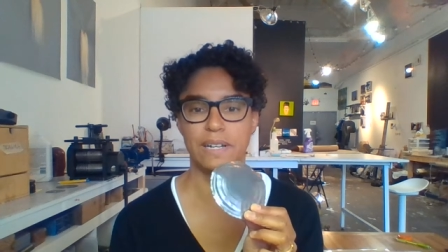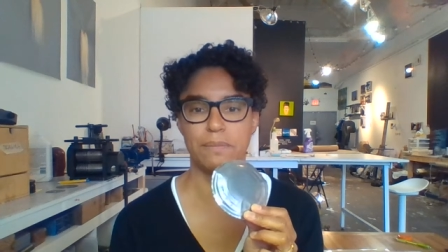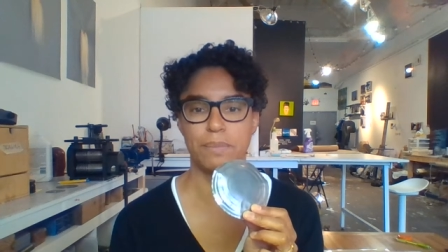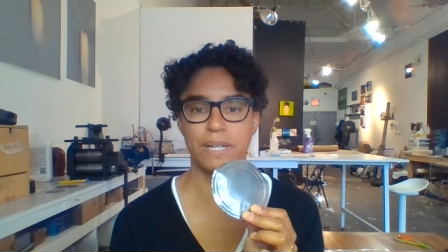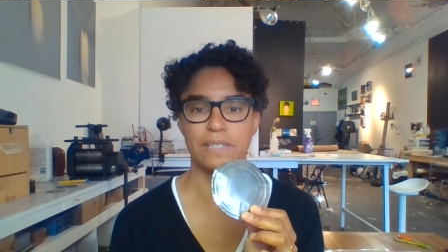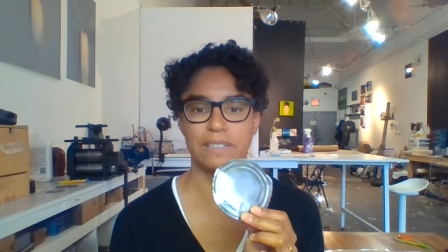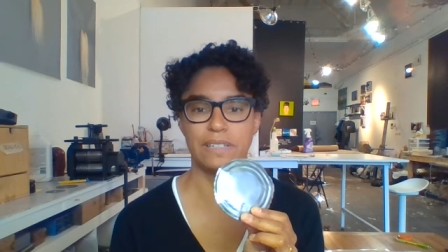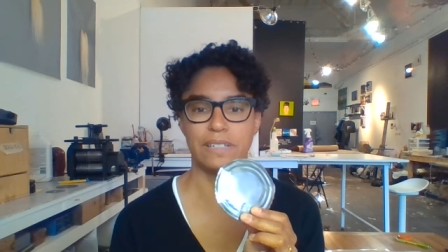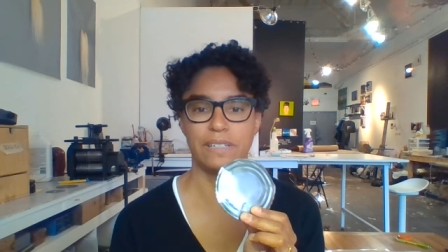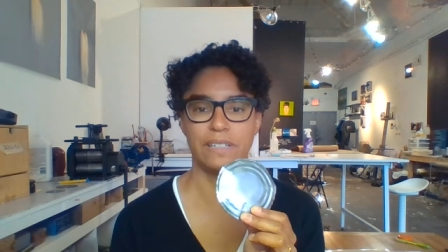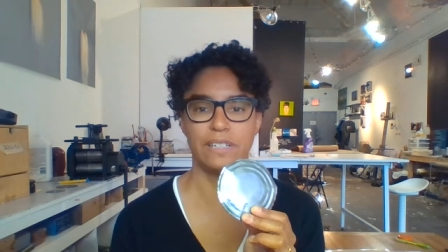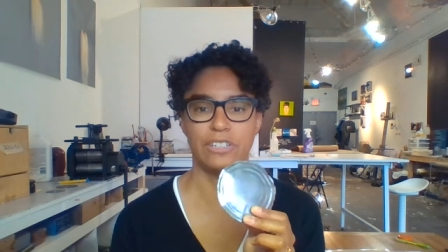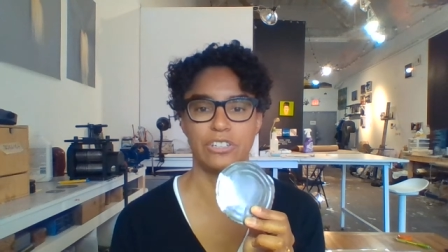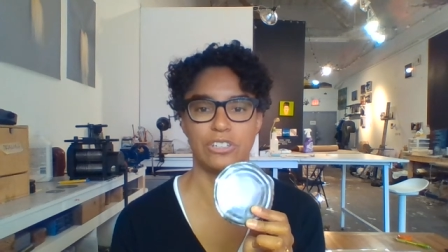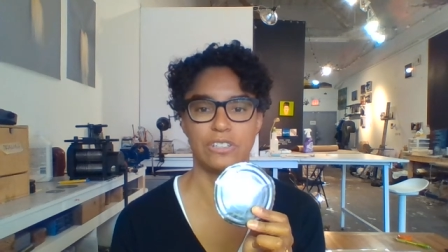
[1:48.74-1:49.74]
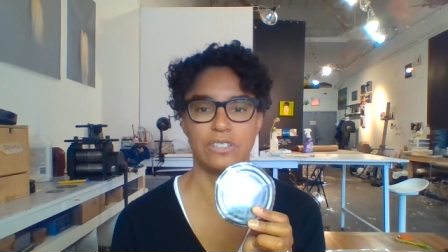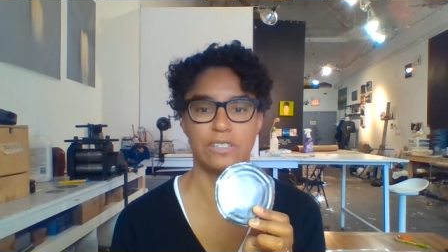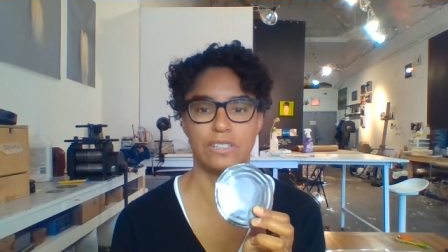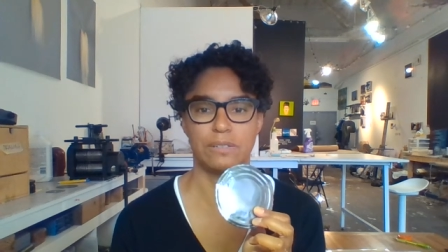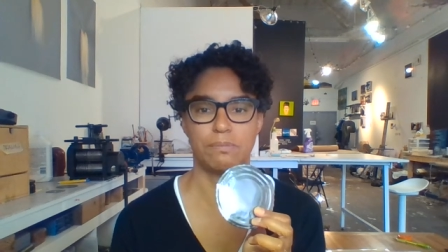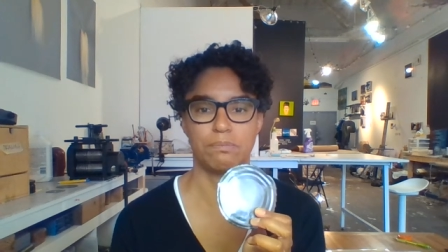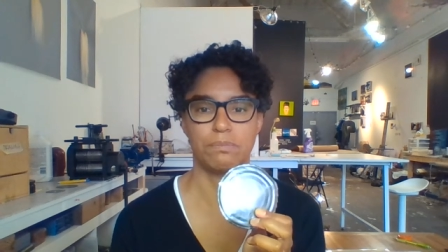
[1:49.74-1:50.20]
basically
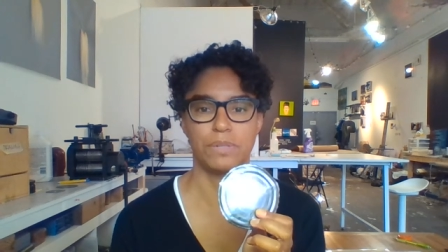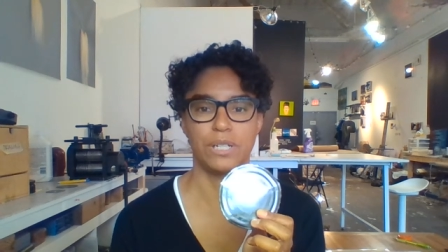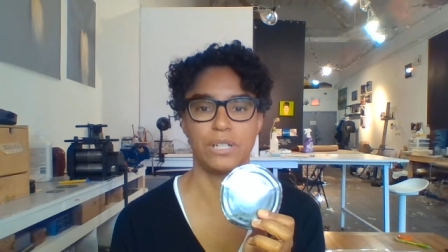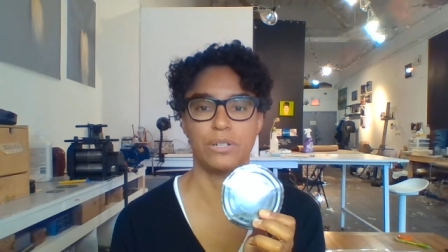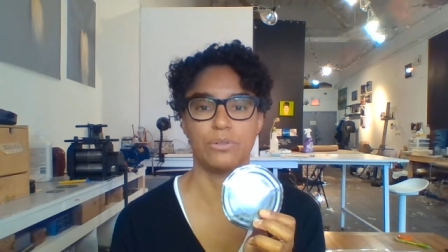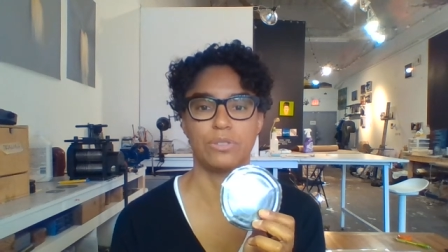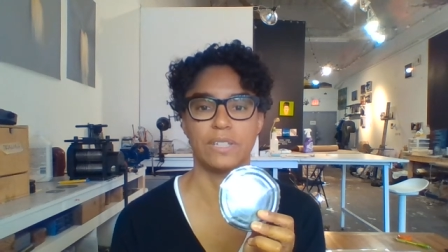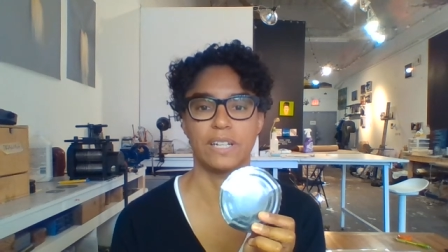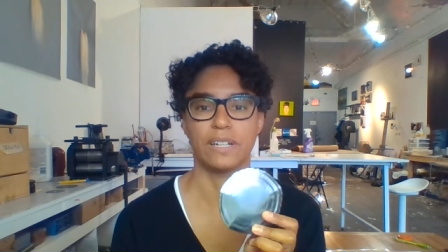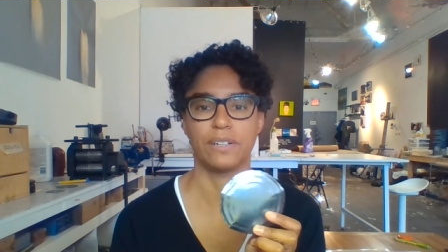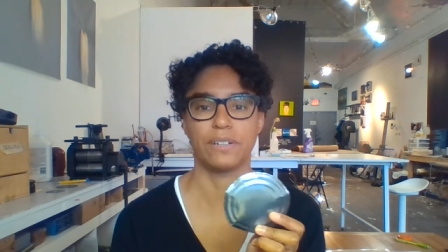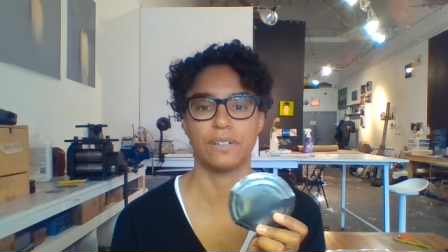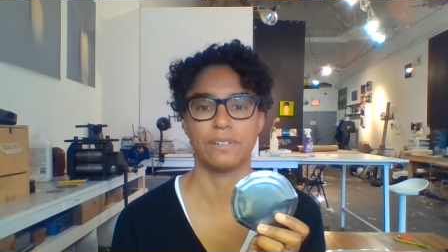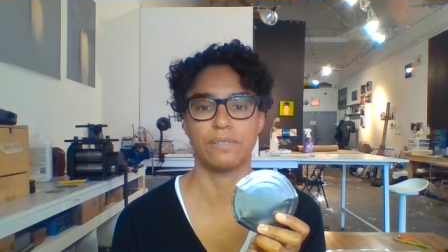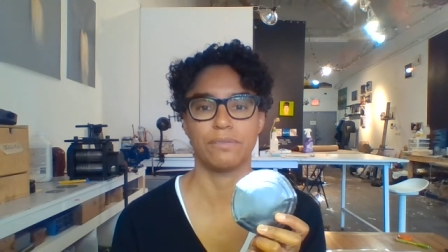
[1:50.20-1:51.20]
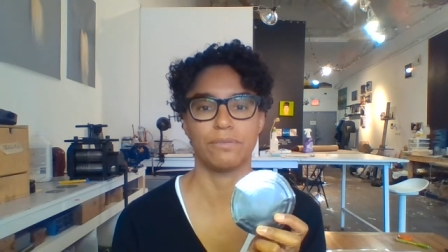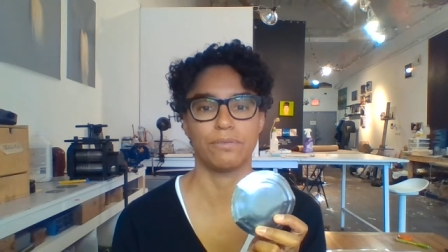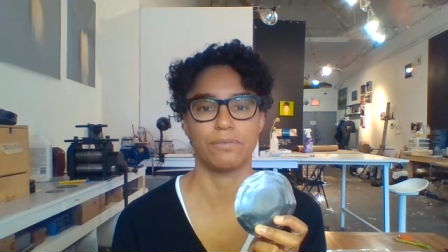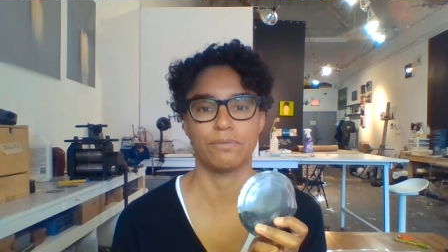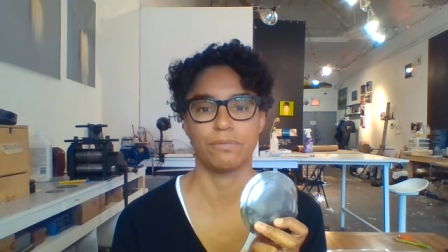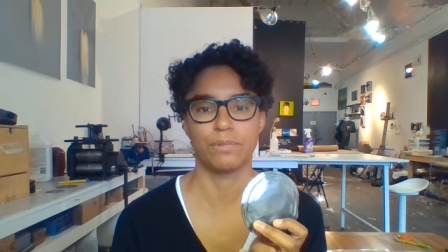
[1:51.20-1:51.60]
just using